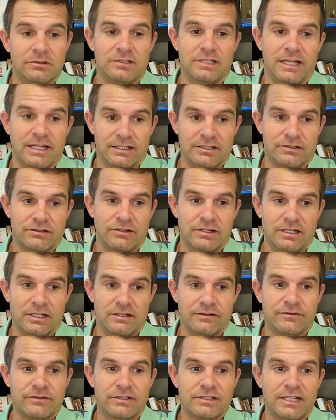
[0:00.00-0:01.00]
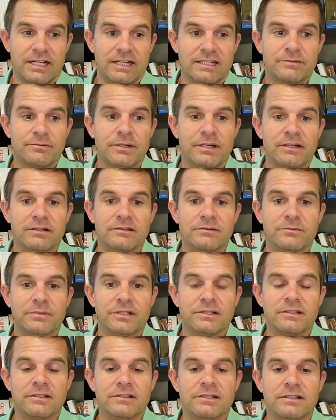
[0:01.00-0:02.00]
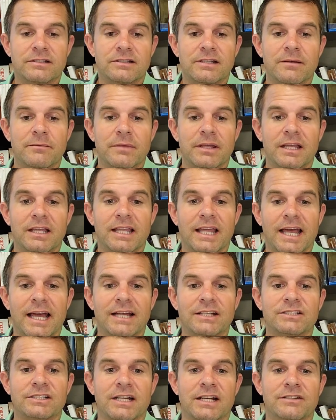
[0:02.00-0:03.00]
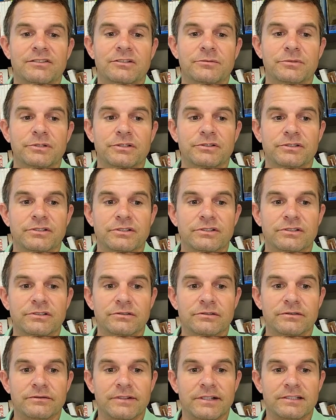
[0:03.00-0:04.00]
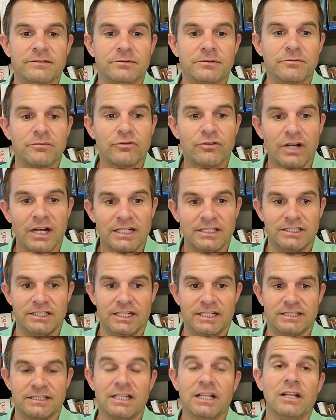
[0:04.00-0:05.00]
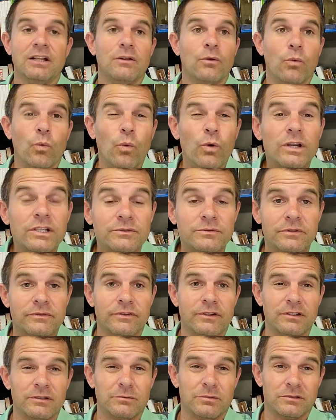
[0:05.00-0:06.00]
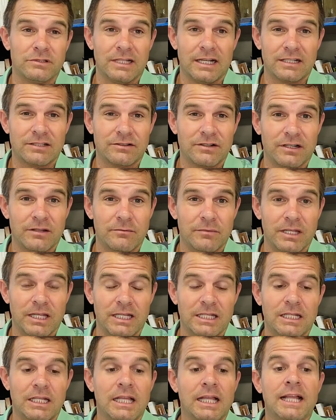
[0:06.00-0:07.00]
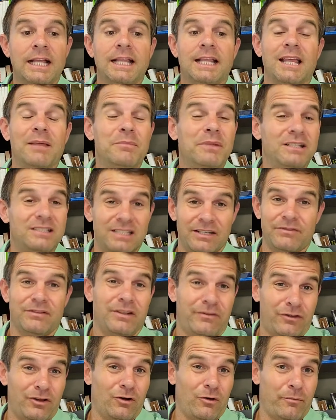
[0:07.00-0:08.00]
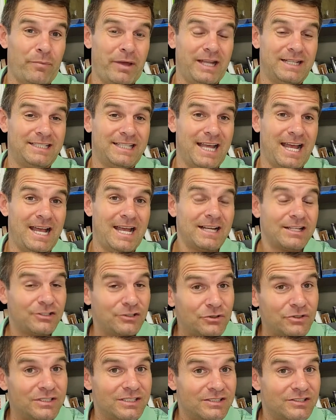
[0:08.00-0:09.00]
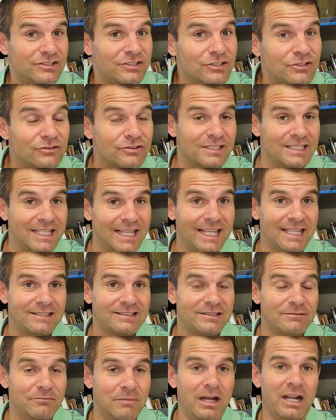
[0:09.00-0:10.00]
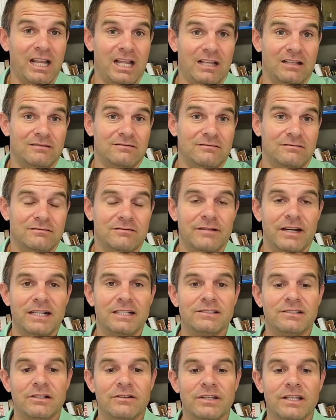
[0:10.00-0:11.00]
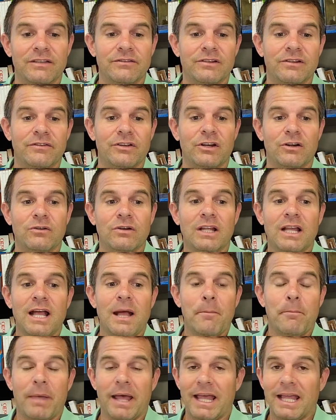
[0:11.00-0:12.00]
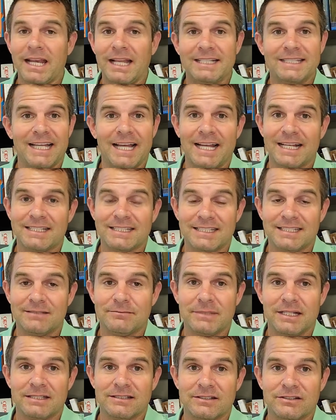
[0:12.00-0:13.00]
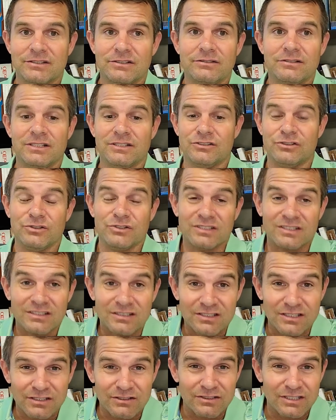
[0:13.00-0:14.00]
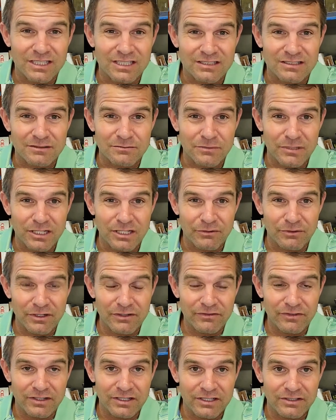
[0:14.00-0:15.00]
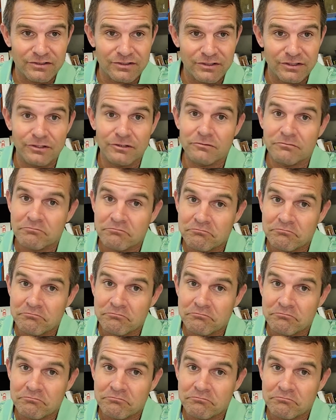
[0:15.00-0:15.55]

tax credit for taxpayers and businesses that make cash contributions to investment projects what does refundable tax credit mean? It means even if you don't pay tax, you can still get some money, right? So even if you don't pay any tax into Massachusetts, you can still get some money refunded to you,